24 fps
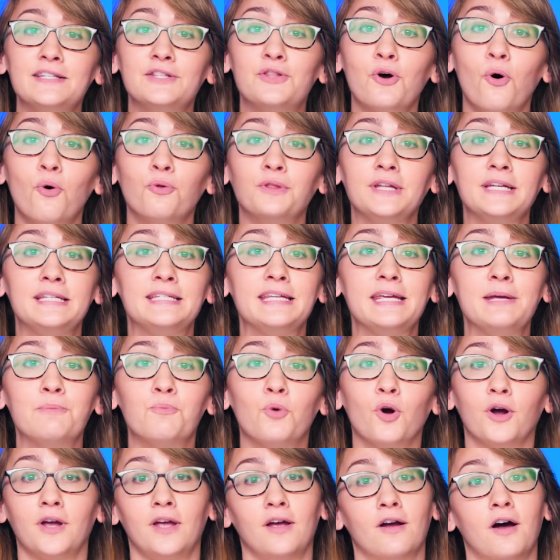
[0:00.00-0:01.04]
isn't the only team
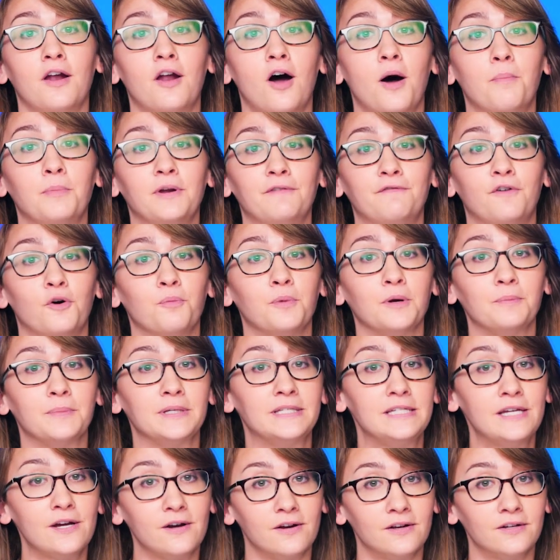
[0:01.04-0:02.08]
working on omniphobic
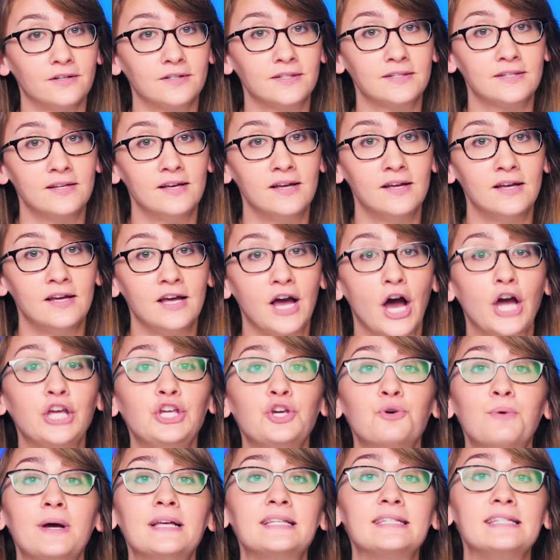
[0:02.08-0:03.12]
materials. A
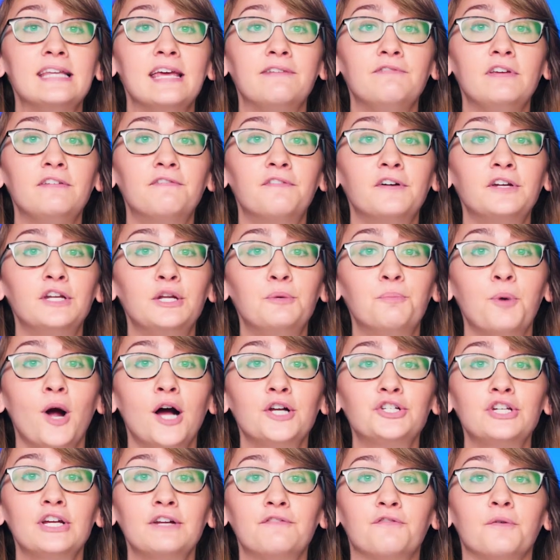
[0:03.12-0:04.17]
US Navy-funded
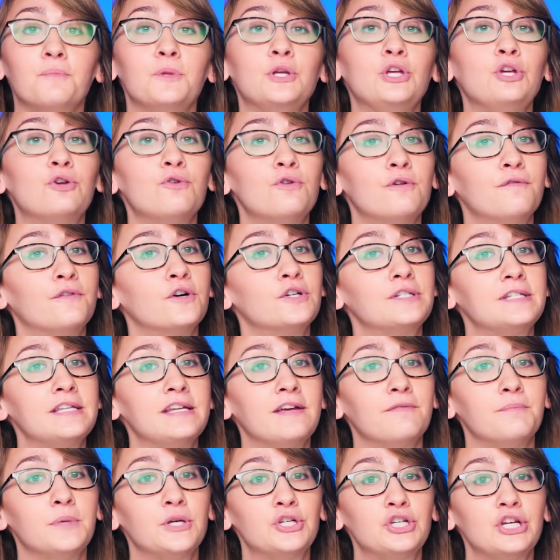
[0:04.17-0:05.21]
project from the
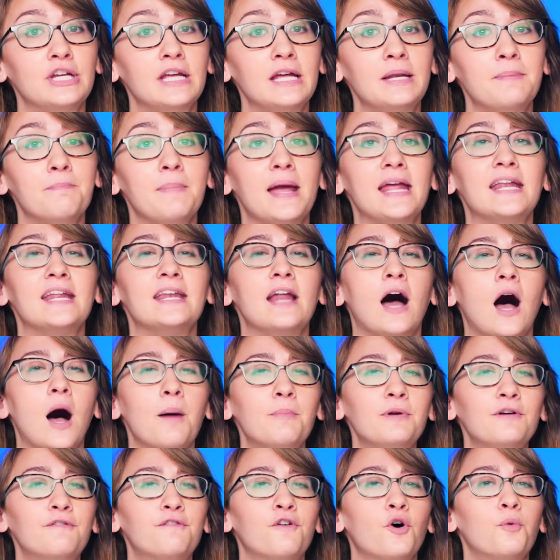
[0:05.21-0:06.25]
University of Michigan made an
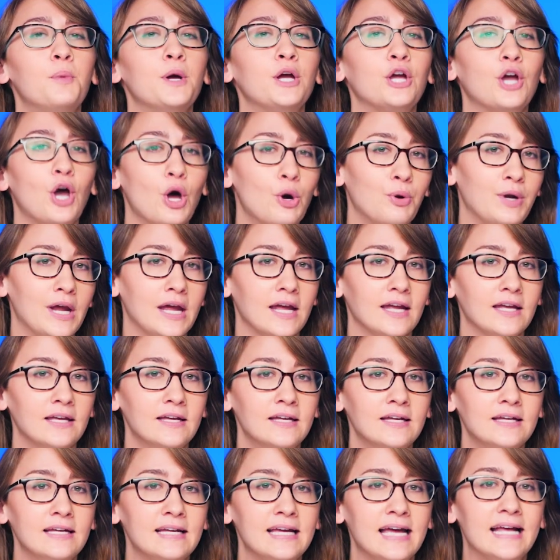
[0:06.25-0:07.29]
omniphobic coating.
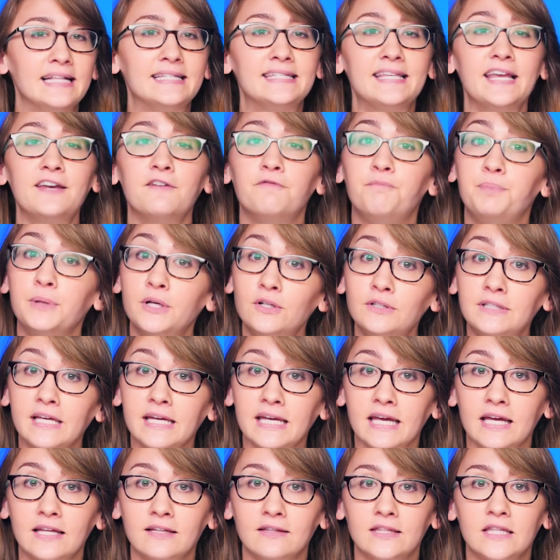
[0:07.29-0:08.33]
Instead of
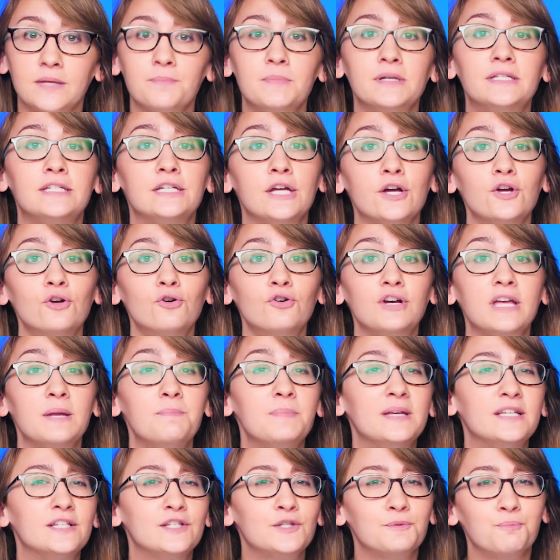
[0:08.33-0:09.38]
building it, the material
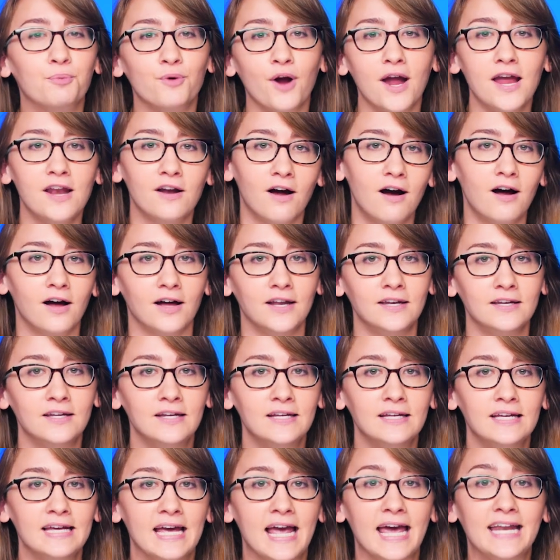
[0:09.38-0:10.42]
can be sprayed on
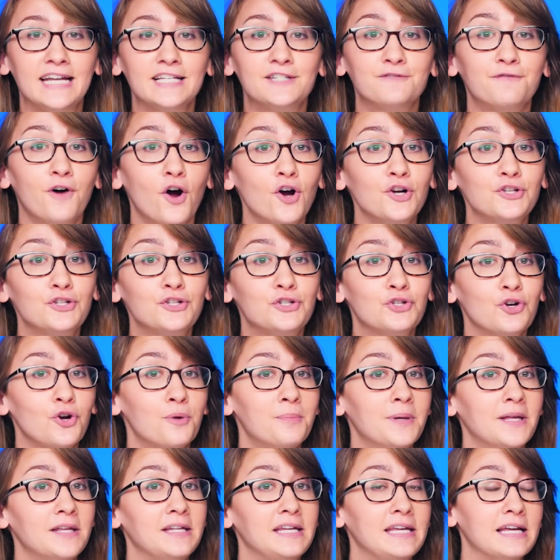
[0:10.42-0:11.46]
and as far as
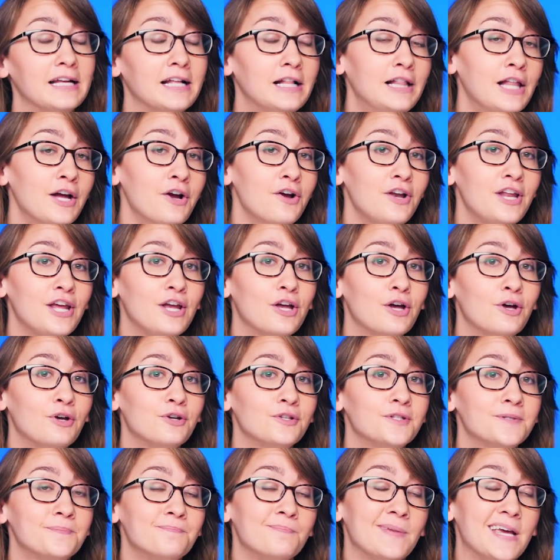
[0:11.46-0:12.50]
durability and clarity
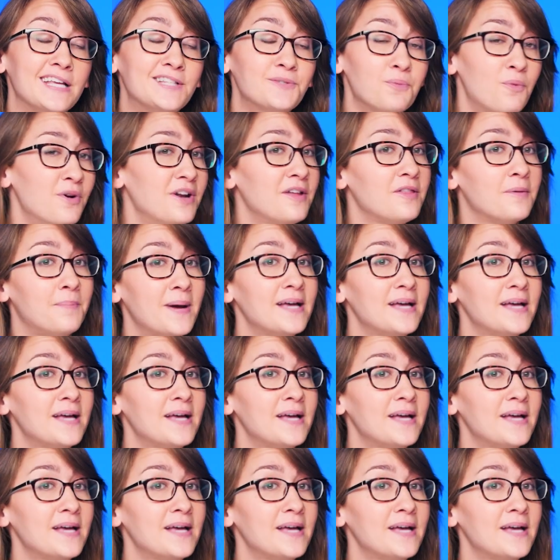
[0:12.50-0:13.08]
goes, it's one of the